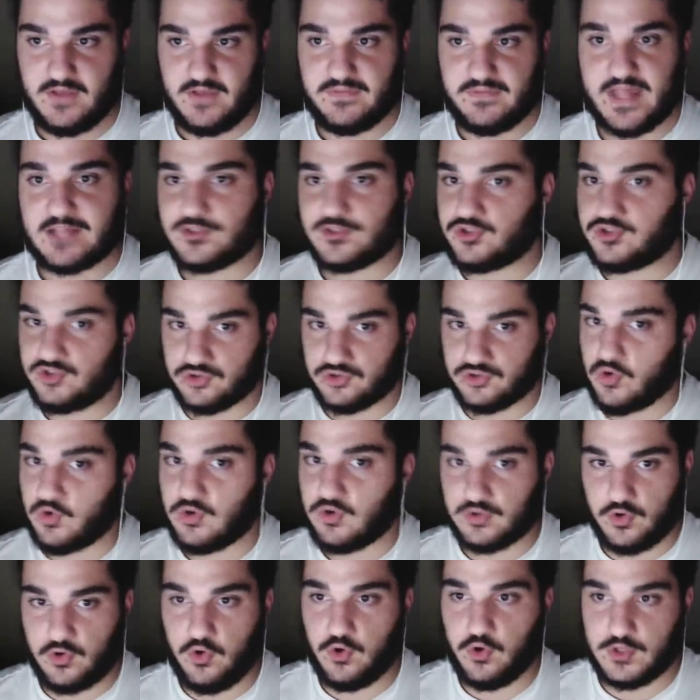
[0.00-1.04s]
that's
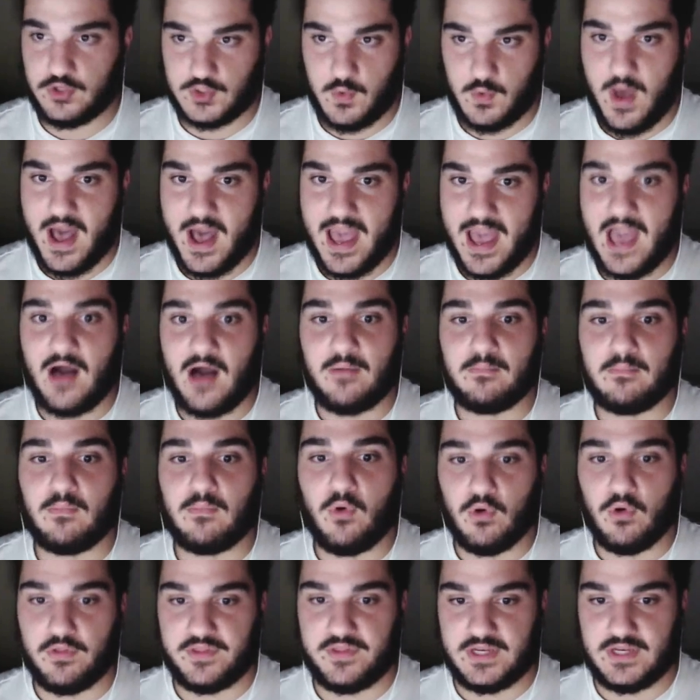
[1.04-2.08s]
drawn Courtois out
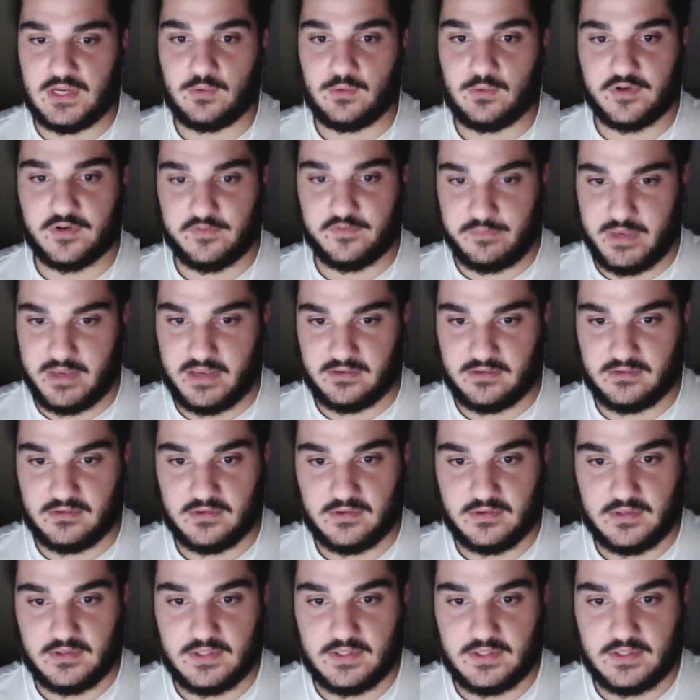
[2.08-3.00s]
more than he would have been.